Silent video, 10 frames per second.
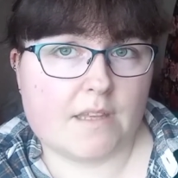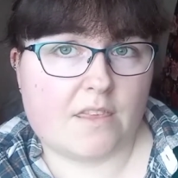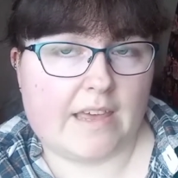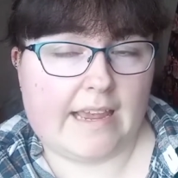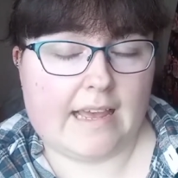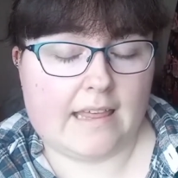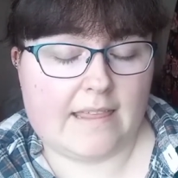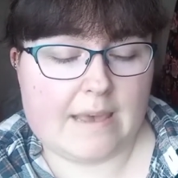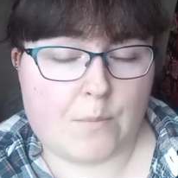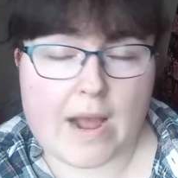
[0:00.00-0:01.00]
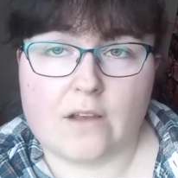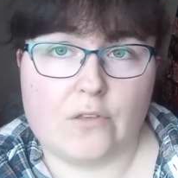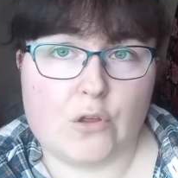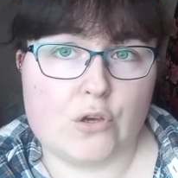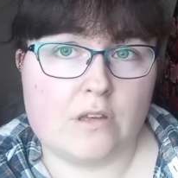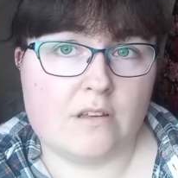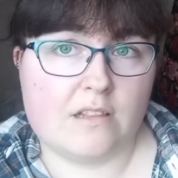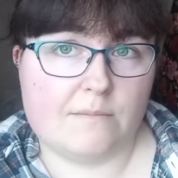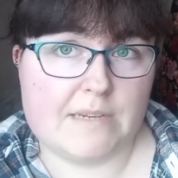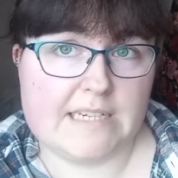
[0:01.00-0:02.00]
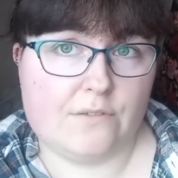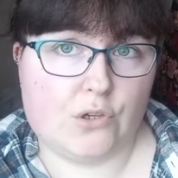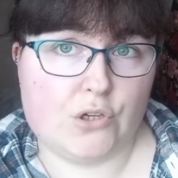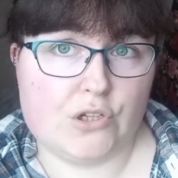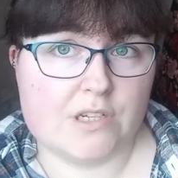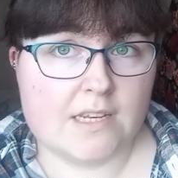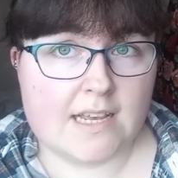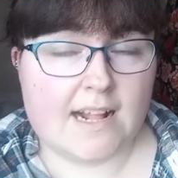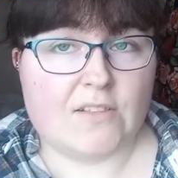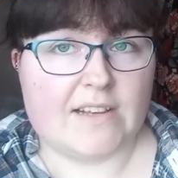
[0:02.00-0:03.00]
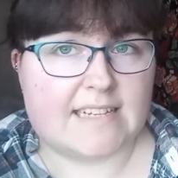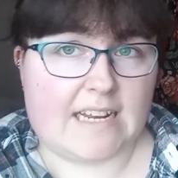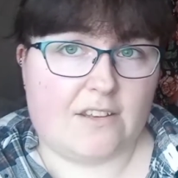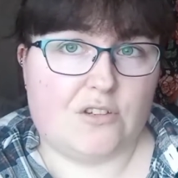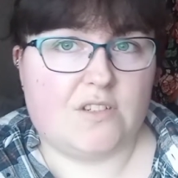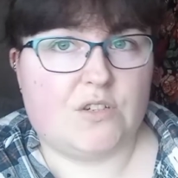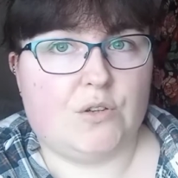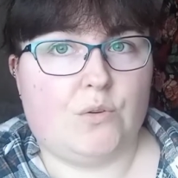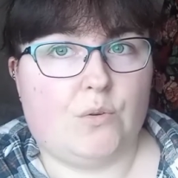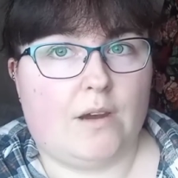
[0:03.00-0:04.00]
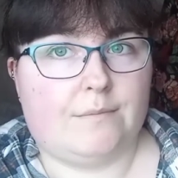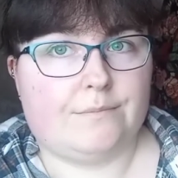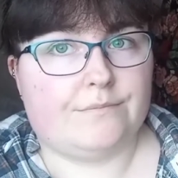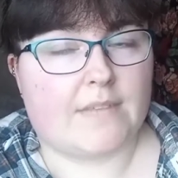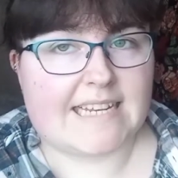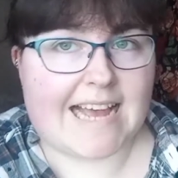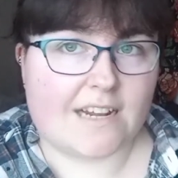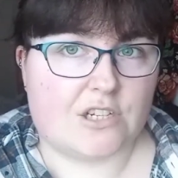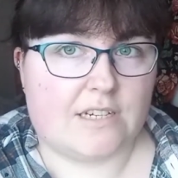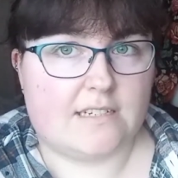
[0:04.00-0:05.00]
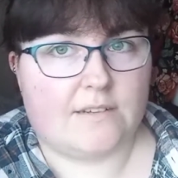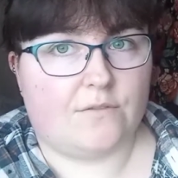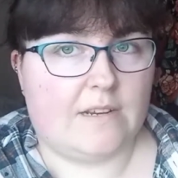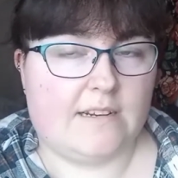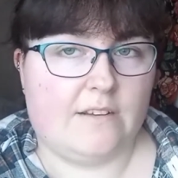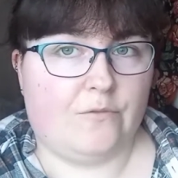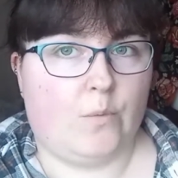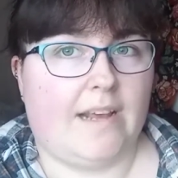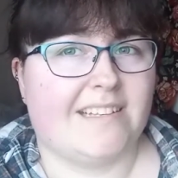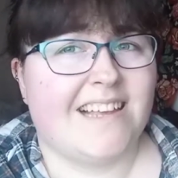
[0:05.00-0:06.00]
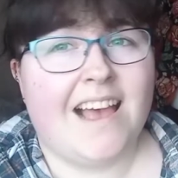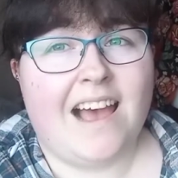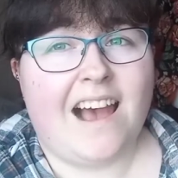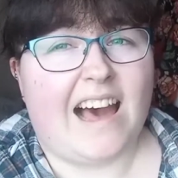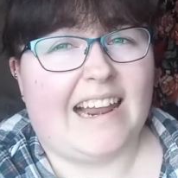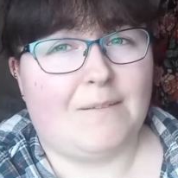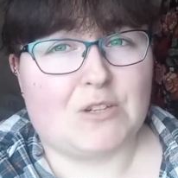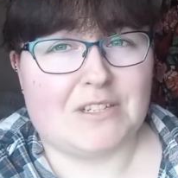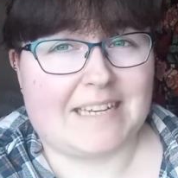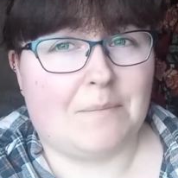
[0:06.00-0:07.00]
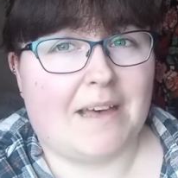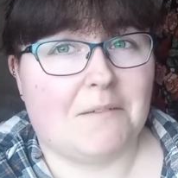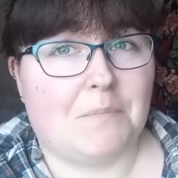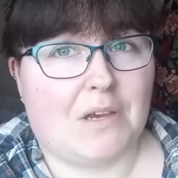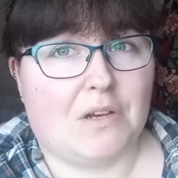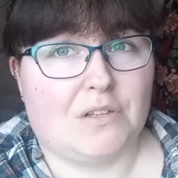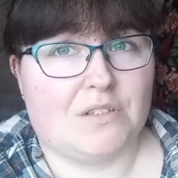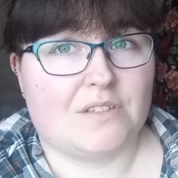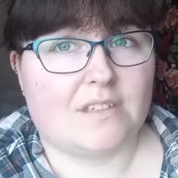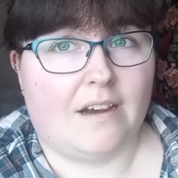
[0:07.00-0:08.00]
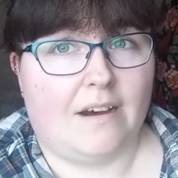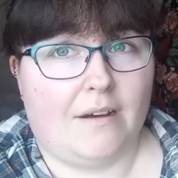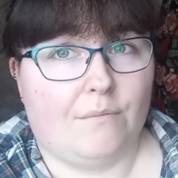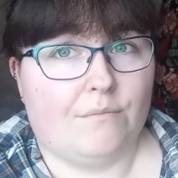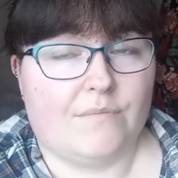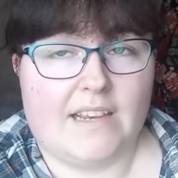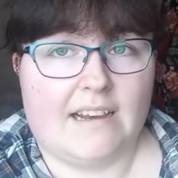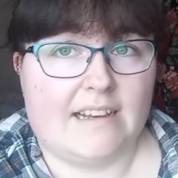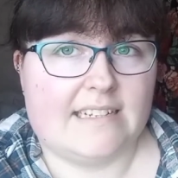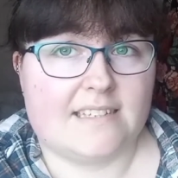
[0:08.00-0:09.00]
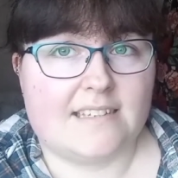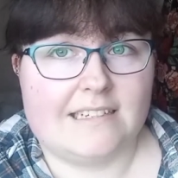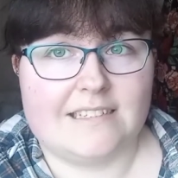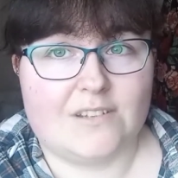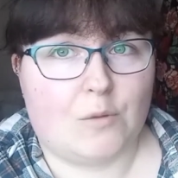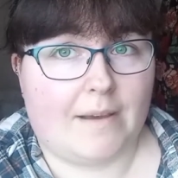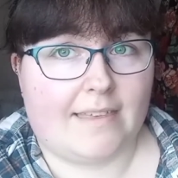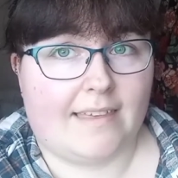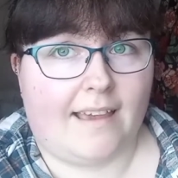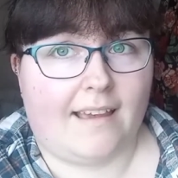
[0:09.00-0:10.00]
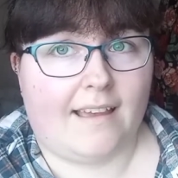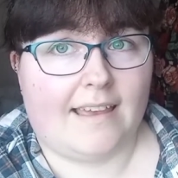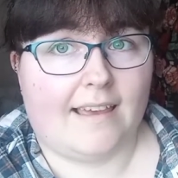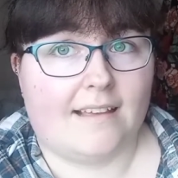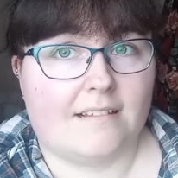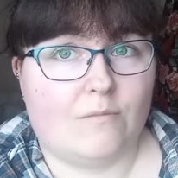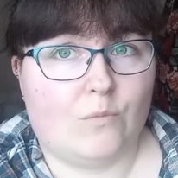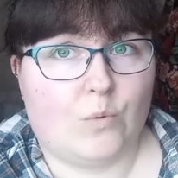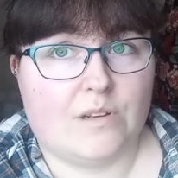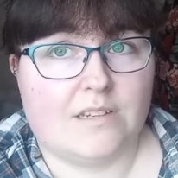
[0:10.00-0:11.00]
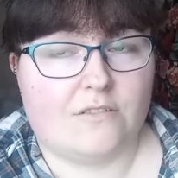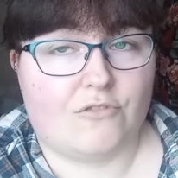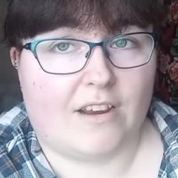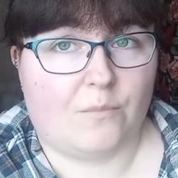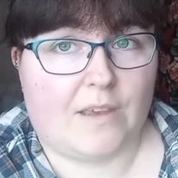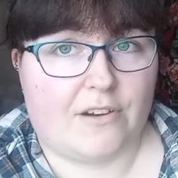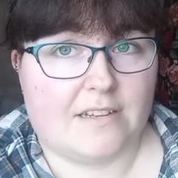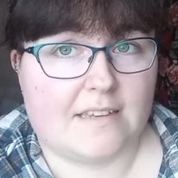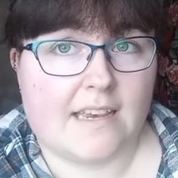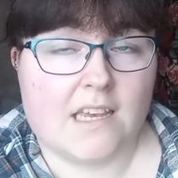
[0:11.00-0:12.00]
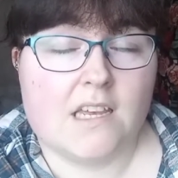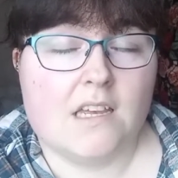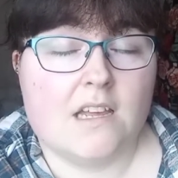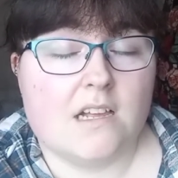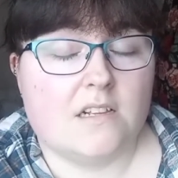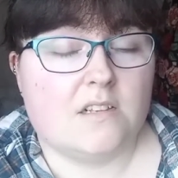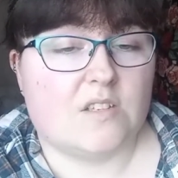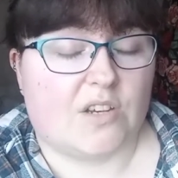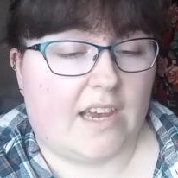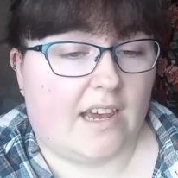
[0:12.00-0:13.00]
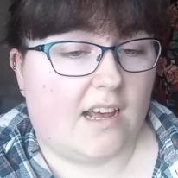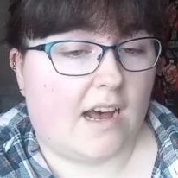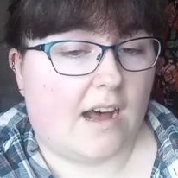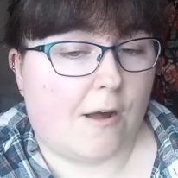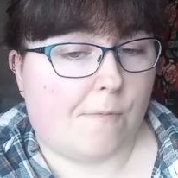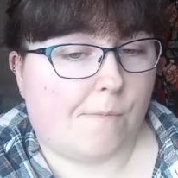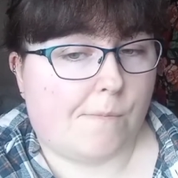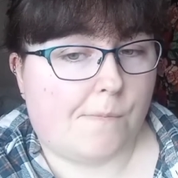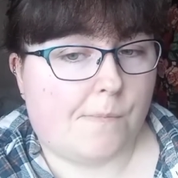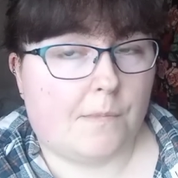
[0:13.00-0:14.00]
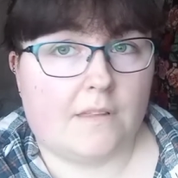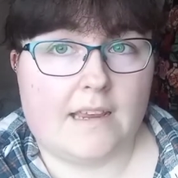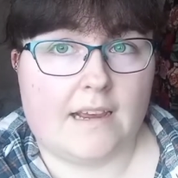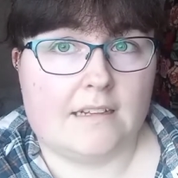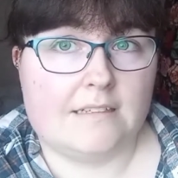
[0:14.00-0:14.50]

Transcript: thing at the back of the medieval hood that's kind of used to attach it in different ways. And I'm going to skip that because yeah, it's not my thing. It would drive me crazy. So yeah, yeah,